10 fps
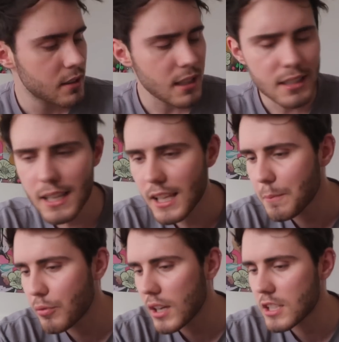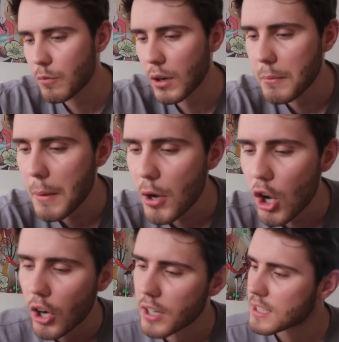That's nearly the price of one of my
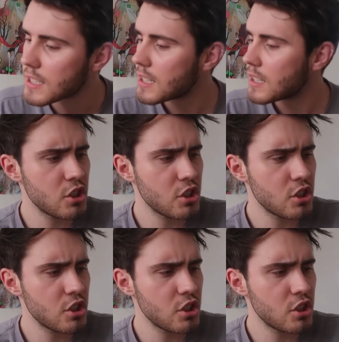books.